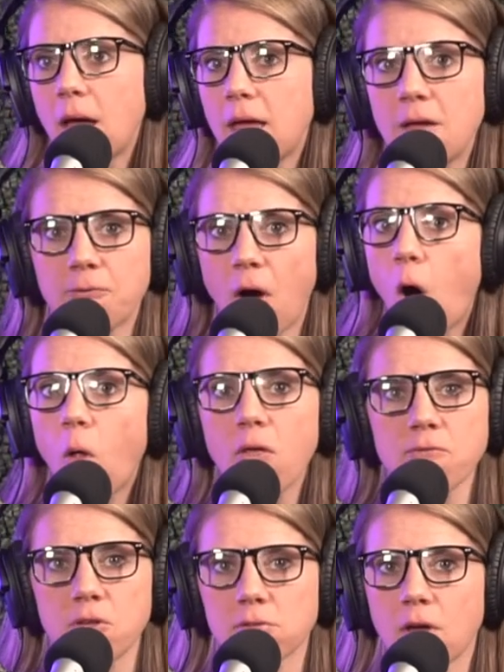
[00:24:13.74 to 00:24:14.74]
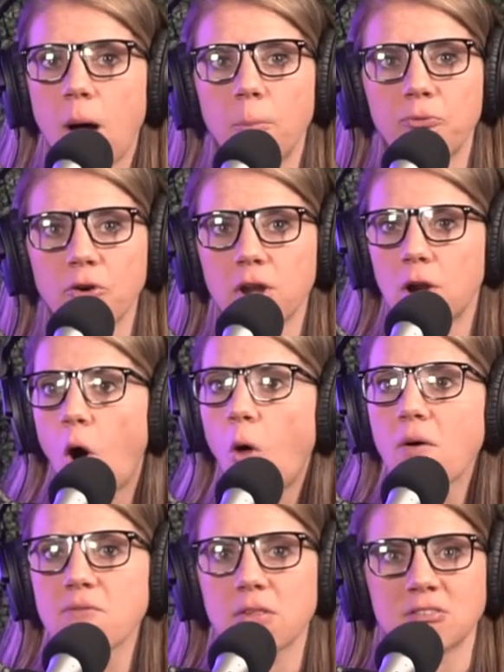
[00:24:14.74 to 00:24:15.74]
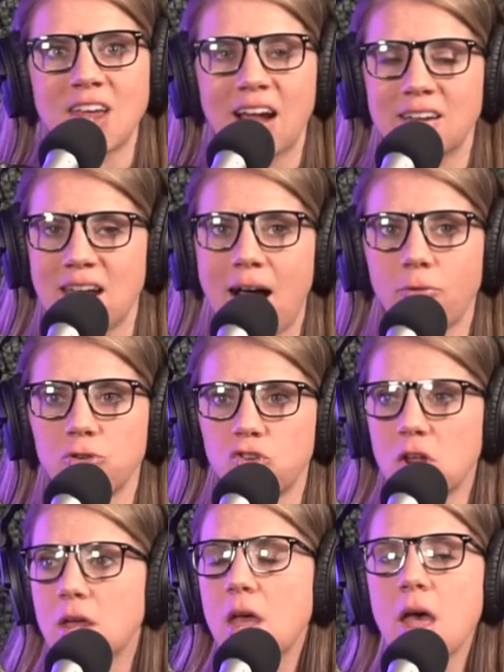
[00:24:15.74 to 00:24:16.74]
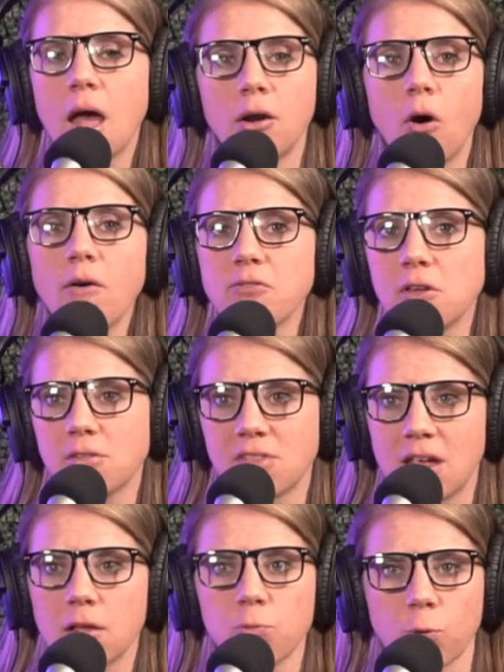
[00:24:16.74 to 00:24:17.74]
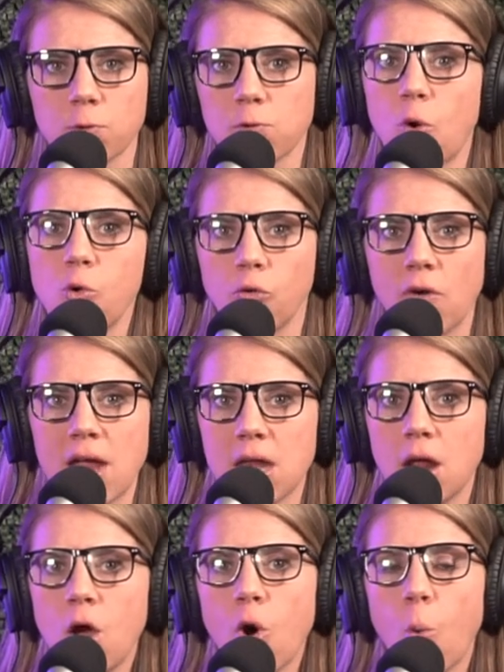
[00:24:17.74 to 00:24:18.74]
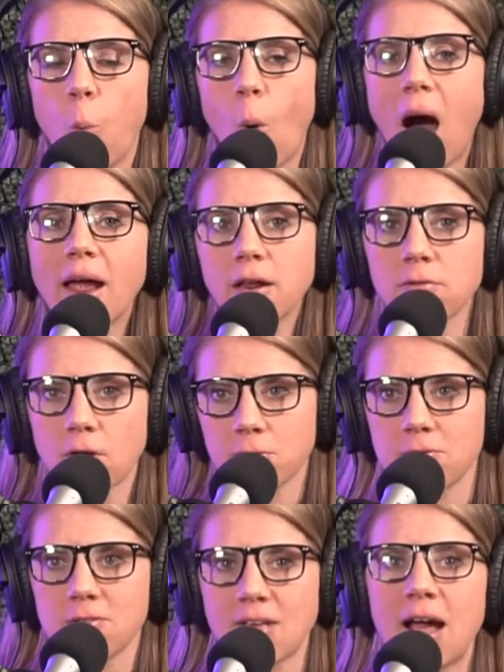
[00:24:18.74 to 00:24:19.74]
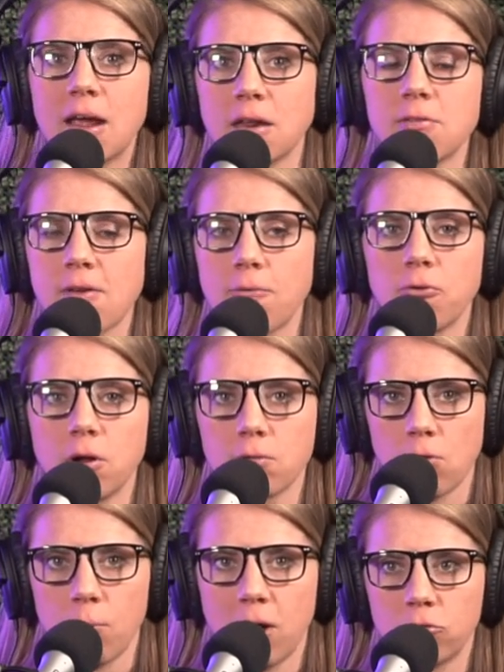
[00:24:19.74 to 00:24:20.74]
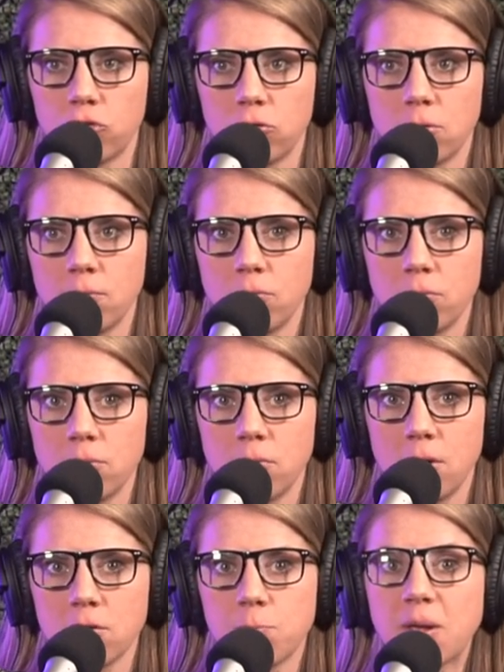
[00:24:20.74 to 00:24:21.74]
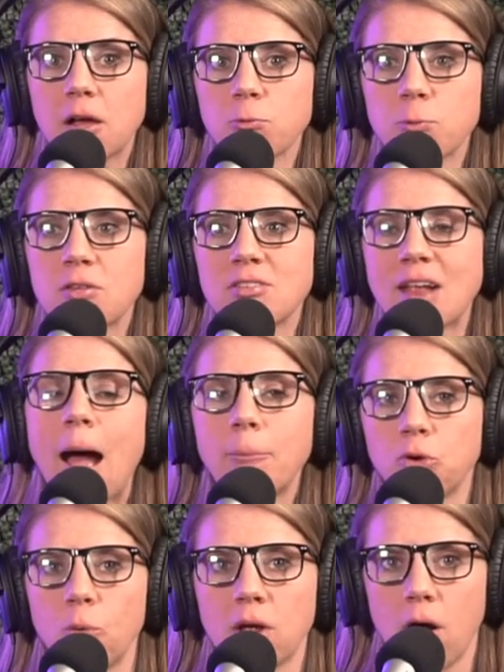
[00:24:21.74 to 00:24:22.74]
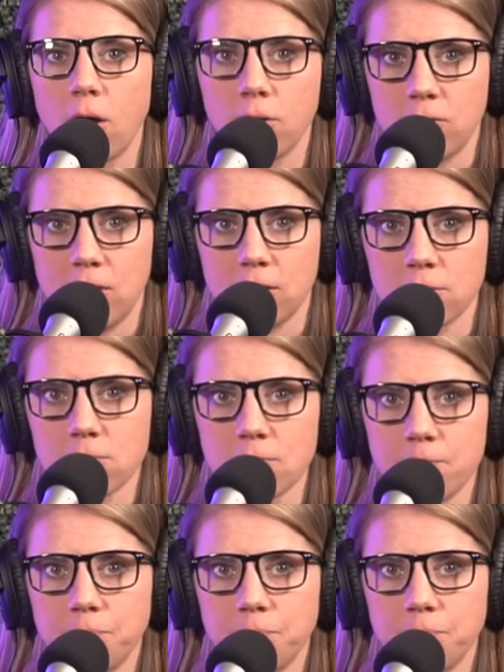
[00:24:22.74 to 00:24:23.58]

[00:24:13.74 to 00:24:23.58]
If all of this comfort and all of this technology and all of these things were so great, why is our society suffering so much? It's because we stopped doing hard things.